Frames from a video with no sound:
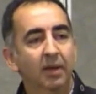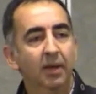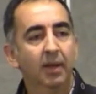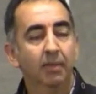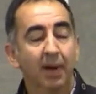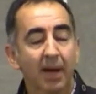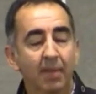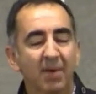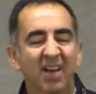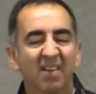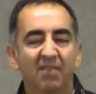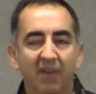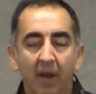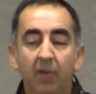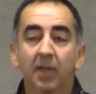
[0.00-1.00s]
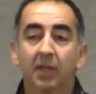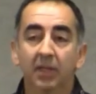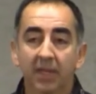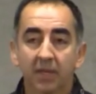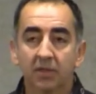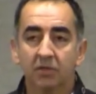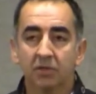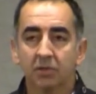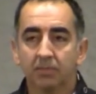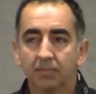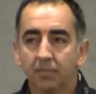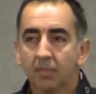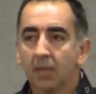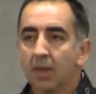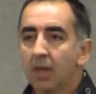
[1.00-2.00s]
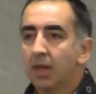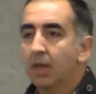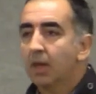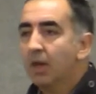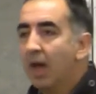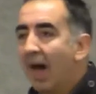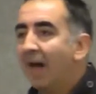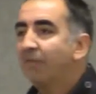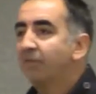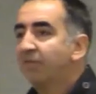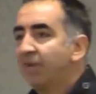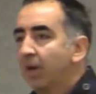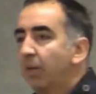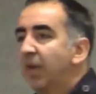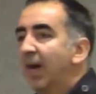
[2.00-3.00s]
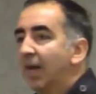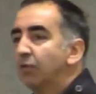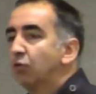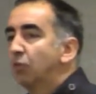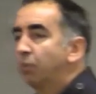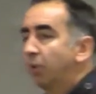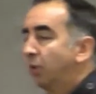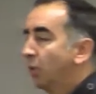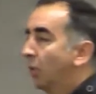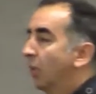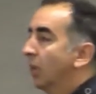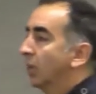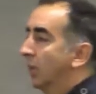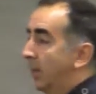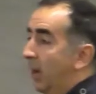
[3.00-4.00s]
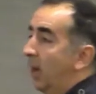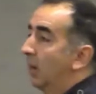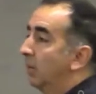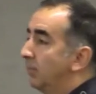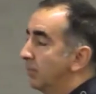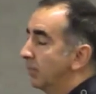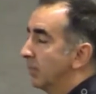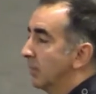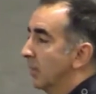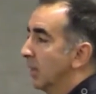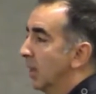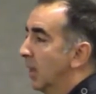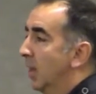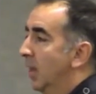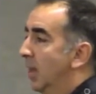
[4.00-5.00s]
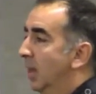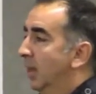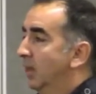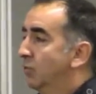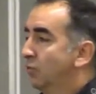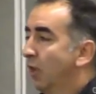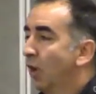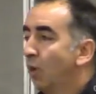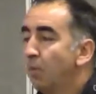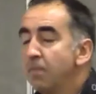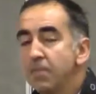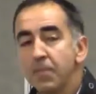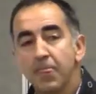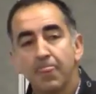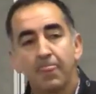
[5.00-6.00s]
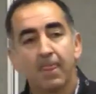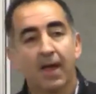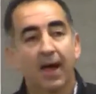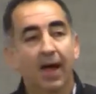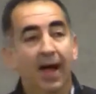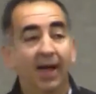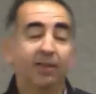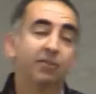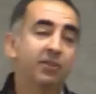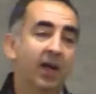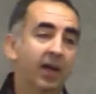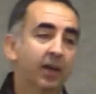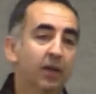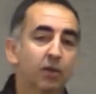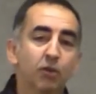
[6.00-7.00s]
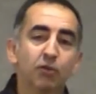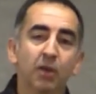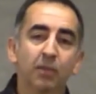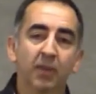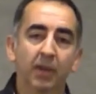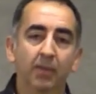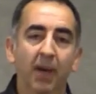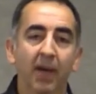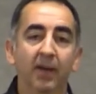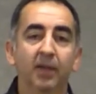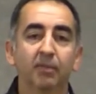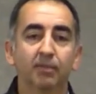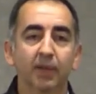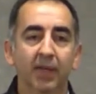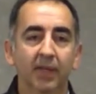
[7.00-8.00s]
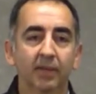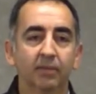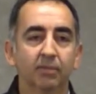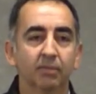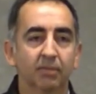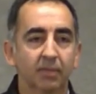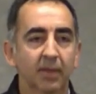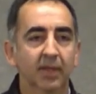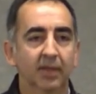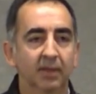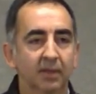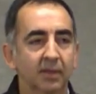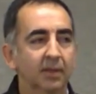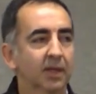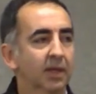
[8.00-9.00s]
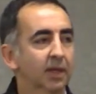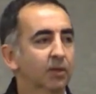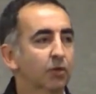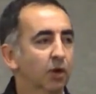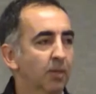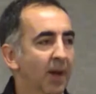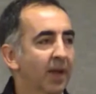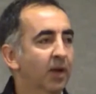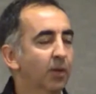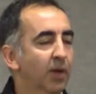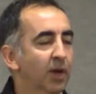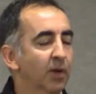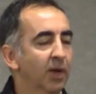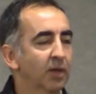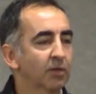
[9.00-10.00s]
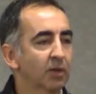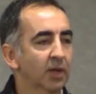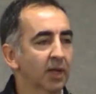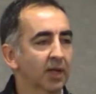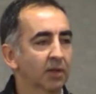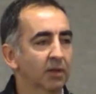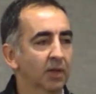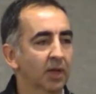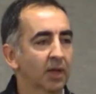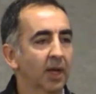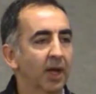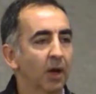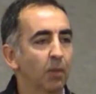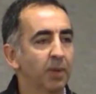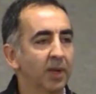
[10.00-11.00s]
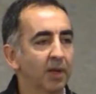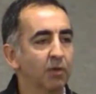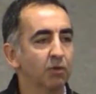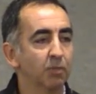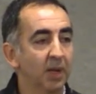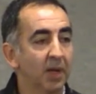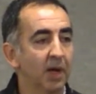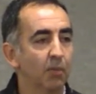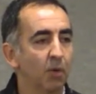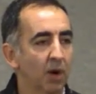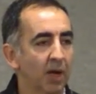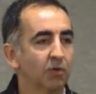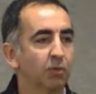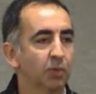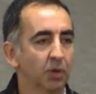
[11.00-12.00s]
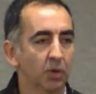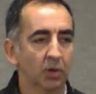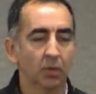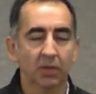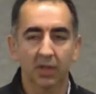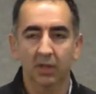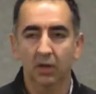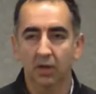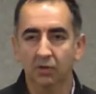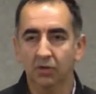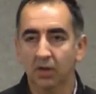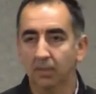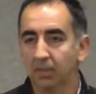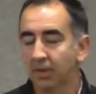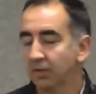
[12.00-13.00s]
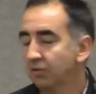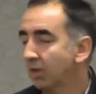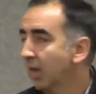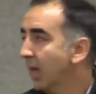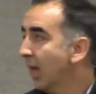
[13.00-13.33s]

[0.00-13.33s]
in my mind, very elitist, not very entrepreneurial at all. And so I decided to do something about it and turn my career into helping others become more entrepreneurial within large companies.